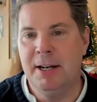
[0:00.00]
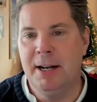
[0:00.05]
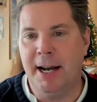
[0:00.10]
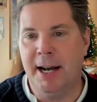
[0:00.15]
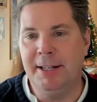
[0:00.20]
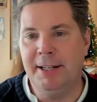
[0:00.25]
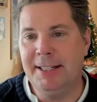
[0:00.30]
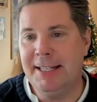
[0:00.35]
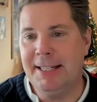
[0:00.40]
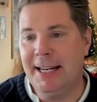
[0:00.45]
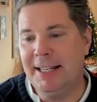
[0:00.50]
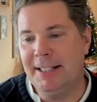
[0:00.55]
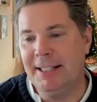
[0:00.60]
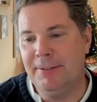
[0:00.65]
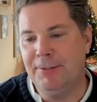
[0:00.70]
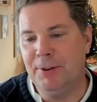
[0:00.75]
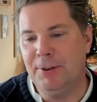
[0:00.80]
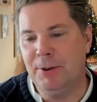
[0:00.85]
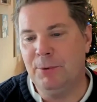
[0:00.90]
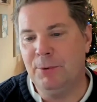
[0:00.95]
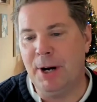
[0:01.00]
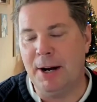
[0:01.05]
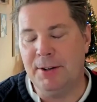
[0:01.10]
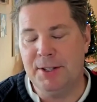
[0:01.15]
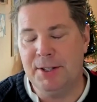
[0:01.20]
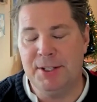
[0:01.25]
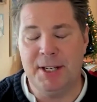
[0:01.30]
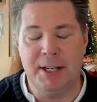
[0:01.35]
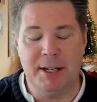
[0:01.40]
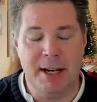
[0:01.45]
I had to take a different route
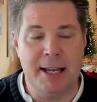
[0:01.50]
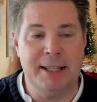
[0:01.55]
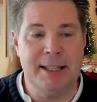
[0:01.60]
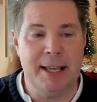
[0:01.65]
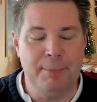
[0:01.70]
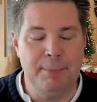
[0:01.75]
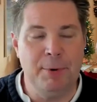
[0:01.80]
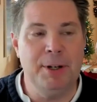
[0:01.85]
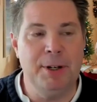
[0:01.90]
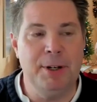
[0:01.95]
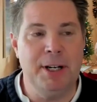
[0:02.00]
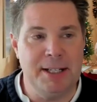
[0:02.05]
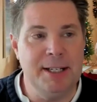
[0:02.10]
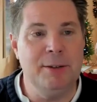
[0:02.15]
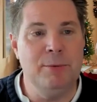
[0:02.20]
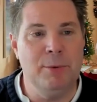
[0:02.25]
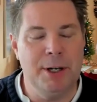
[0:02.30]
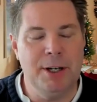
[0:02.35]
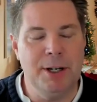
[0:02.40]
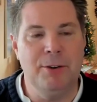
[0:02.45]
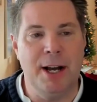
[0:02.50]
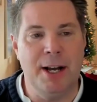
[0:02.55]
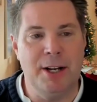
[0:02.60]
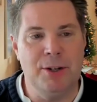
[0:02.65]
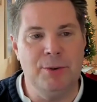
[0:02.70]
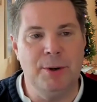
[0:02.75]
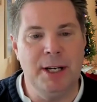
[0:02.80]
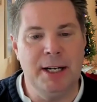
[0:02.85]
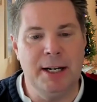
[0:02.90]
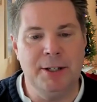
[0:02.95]
because at that point I did want to
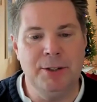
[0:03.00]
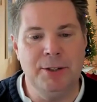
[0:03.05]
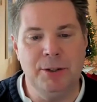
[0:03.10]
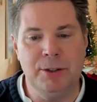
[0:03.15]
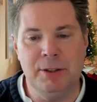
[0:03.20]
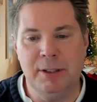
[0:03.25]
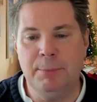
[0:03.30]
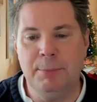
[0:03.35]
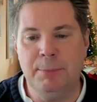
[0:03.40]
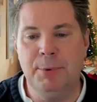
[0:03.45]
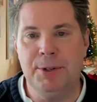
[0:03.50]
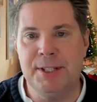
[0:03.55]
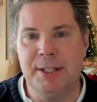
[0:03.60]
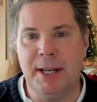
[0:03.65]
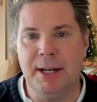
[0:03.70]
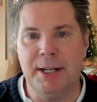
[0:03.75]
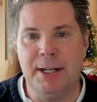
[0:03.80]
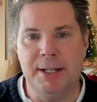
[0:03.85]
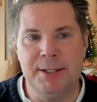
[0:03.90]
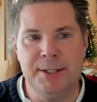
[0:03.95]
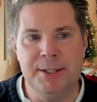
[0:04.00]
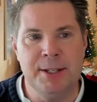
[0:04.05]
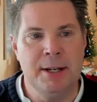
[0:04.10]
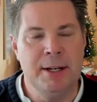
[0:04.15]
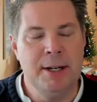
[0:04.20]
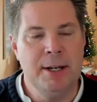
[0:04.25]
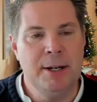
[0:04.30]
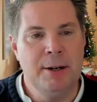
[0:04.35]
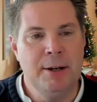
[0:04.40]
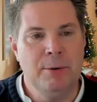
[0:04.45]
graduate. I took liberal studies
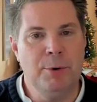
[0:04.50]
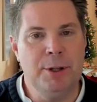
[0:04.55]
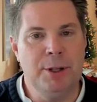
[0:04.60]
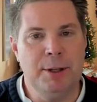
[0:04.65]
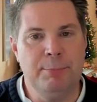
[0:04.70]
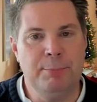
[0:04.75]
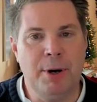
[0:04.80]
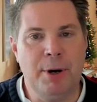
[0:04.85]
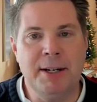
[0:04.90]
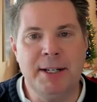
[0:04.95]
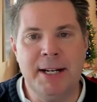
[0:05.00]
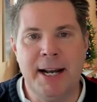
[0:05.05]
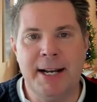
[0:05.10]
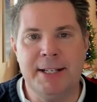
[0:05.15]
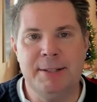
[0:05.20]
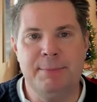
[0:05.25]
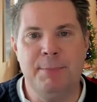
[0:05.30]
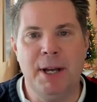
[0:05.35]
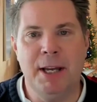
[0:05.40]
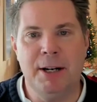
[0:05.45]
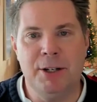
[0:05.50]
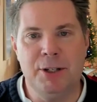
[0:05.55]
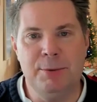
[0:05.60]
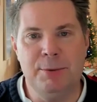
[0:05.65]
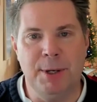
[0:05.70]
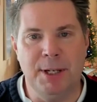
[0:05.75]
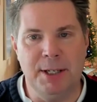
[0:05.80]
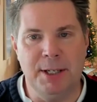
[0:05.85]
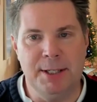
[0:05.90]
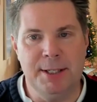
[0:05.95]
with a broadcast
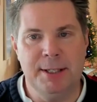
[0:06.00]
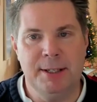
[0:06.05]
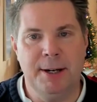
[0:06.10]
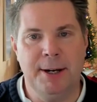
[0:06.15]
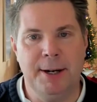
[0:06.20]
management.